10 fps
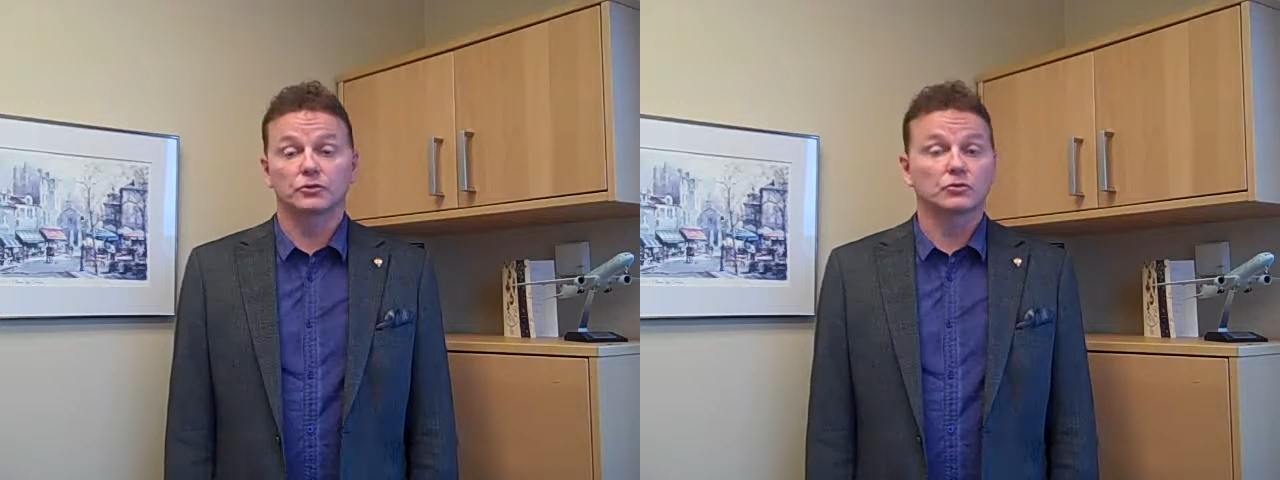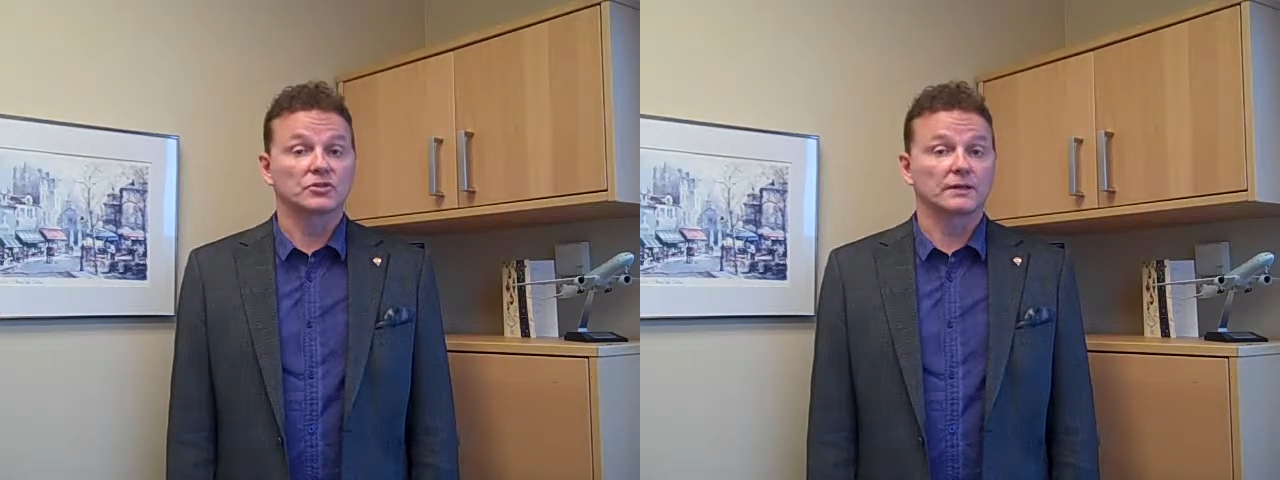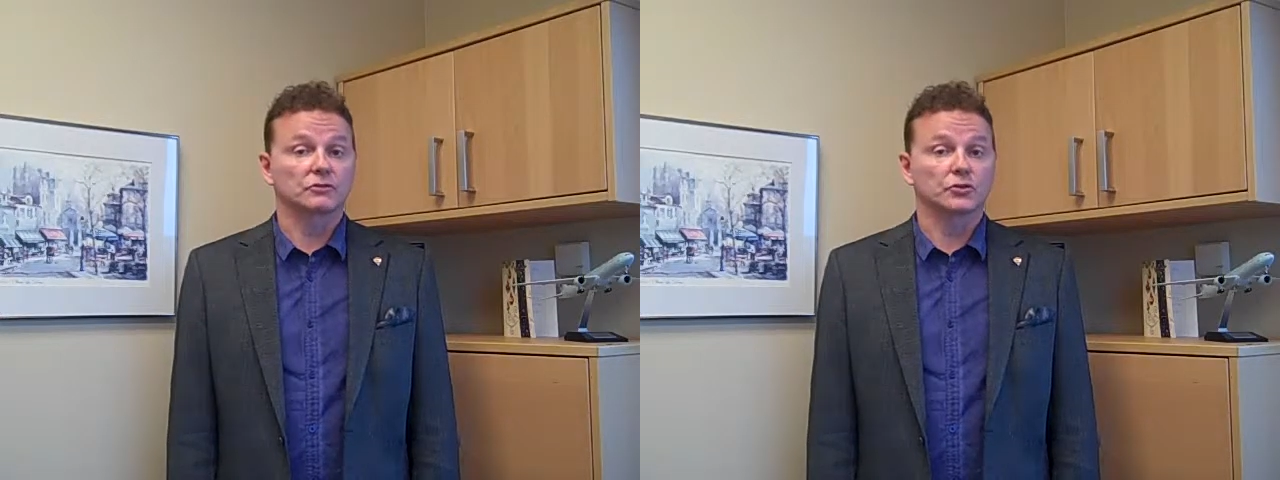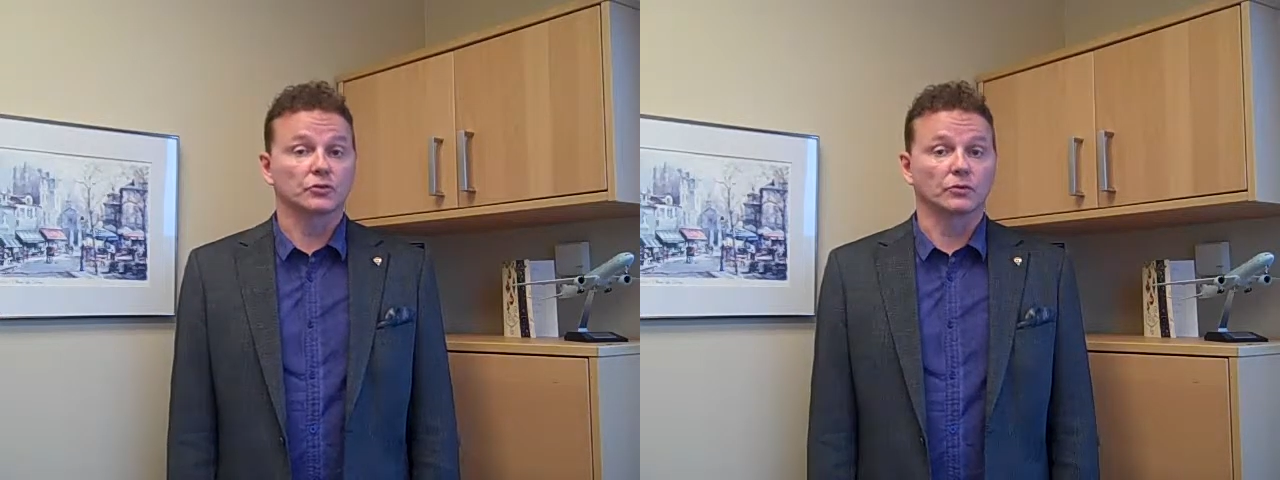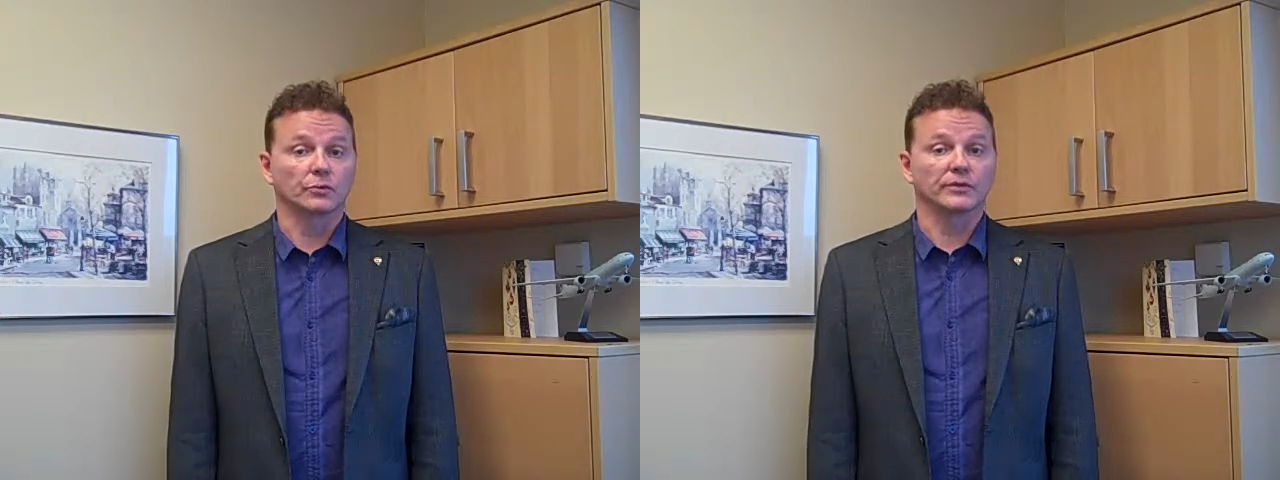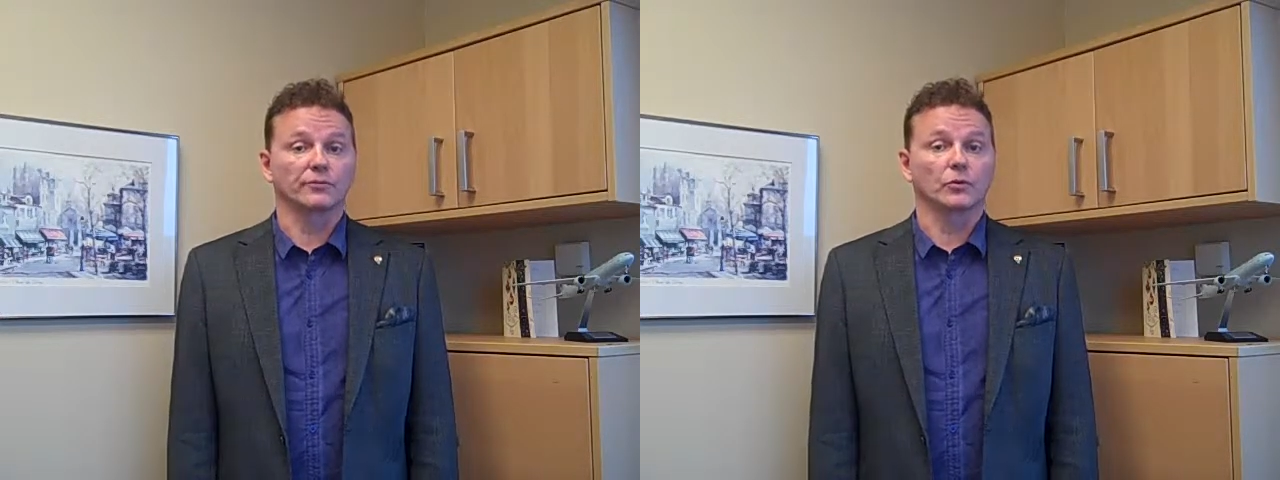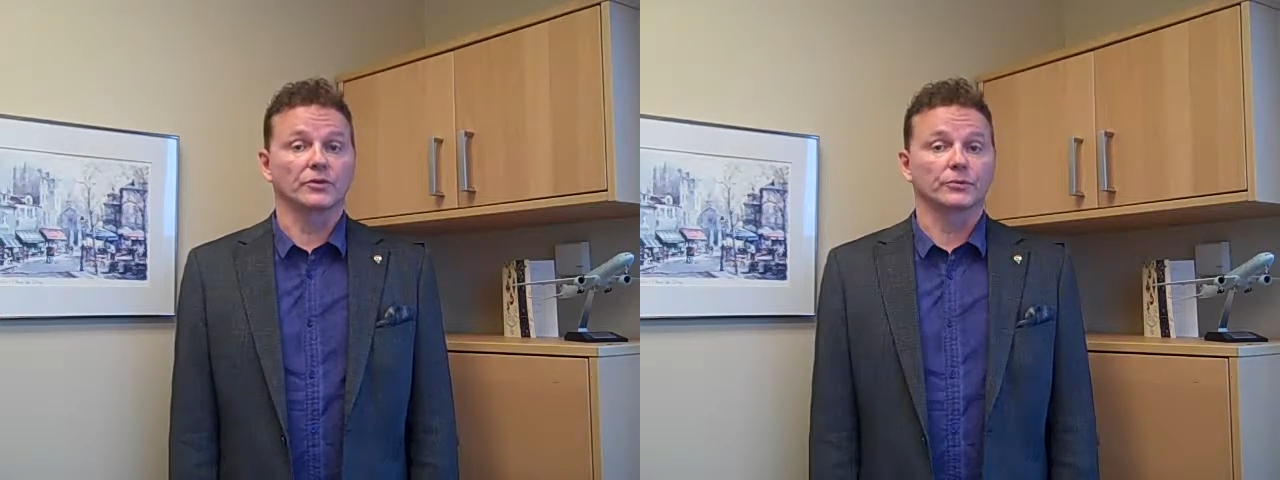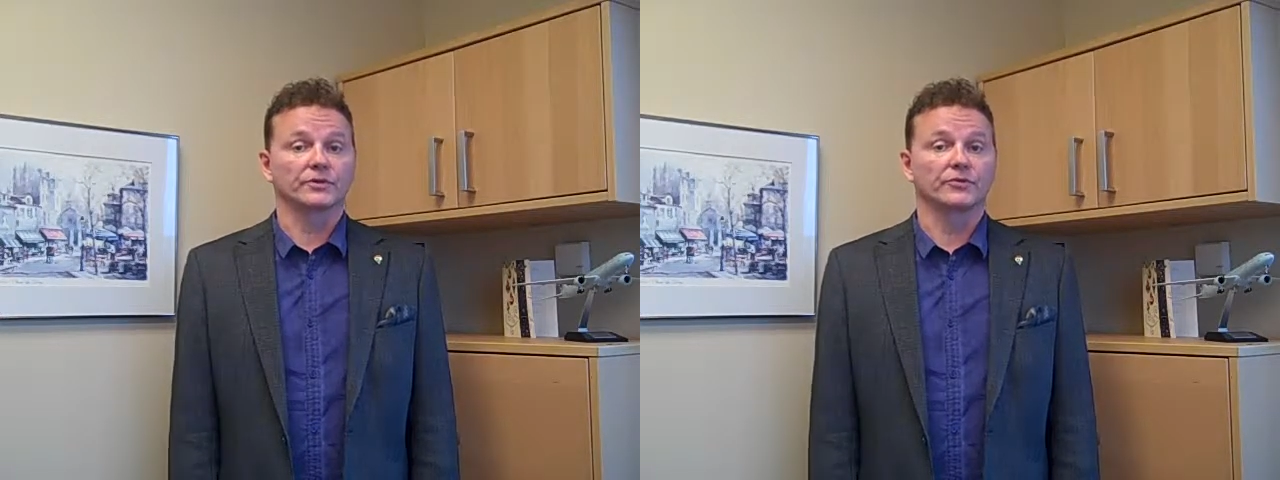two seven two, three four
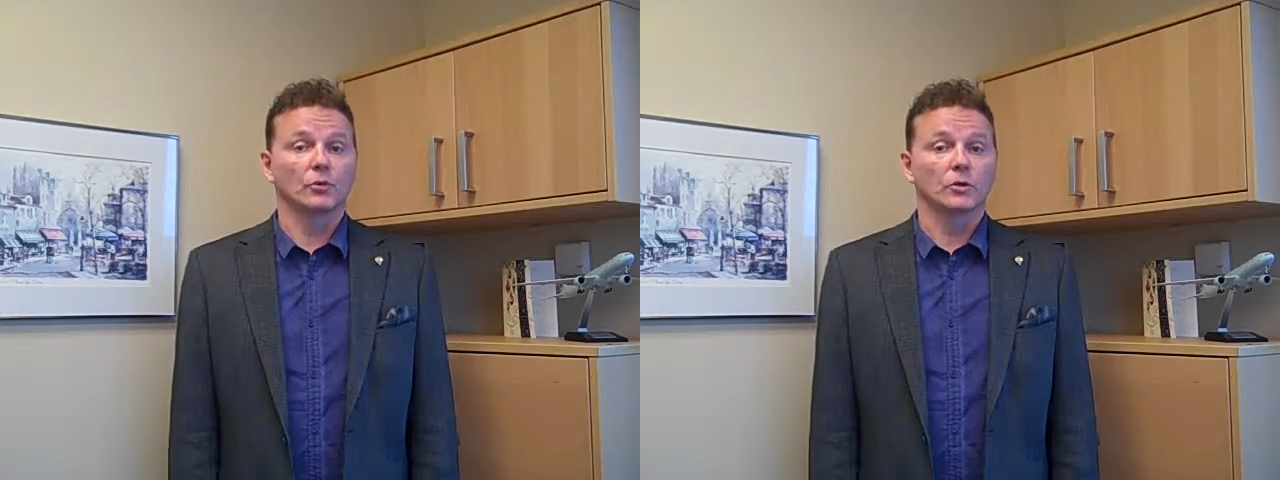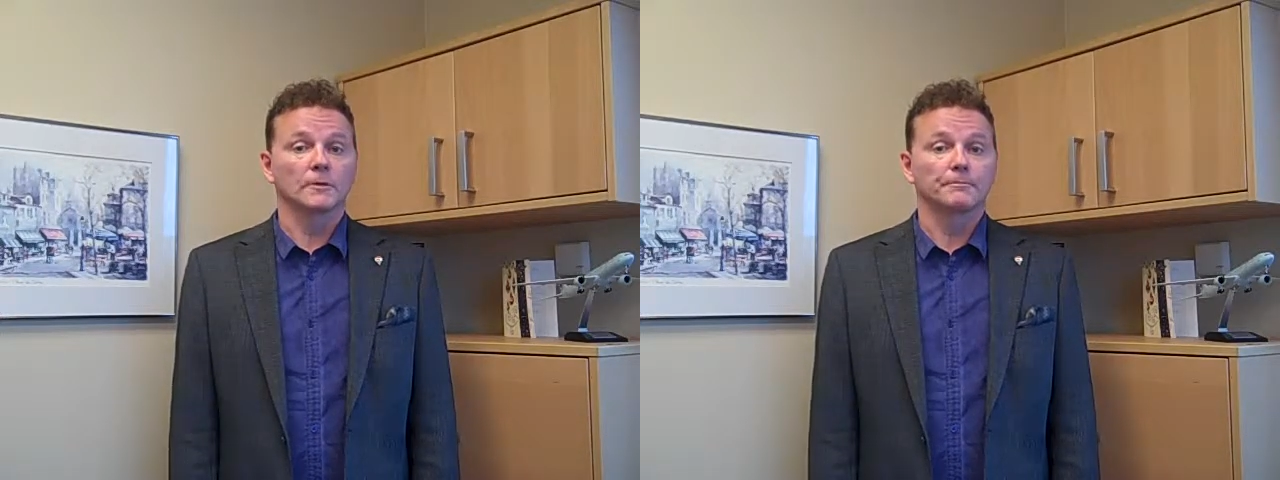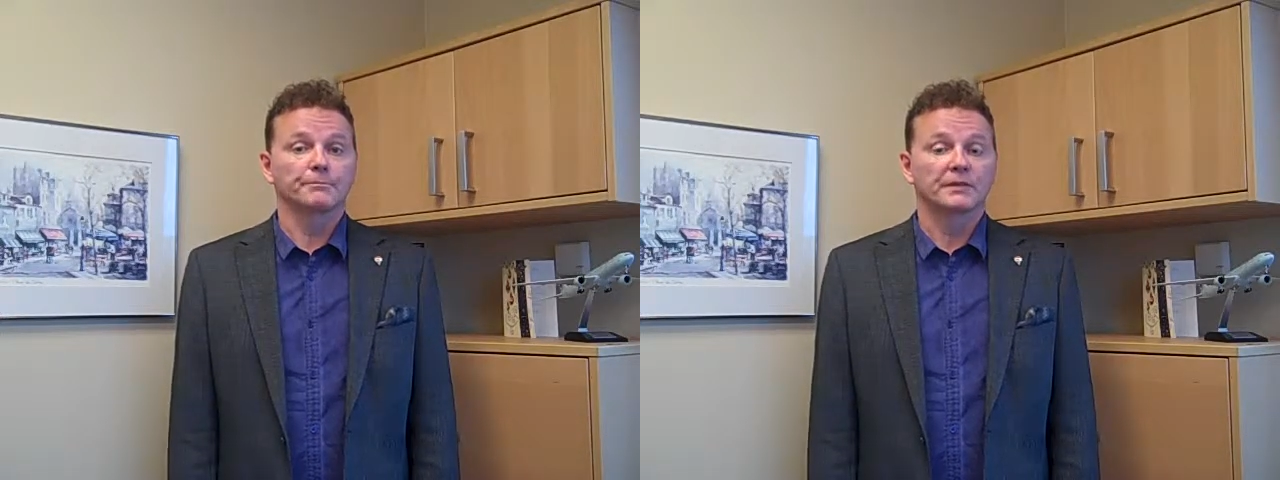three four.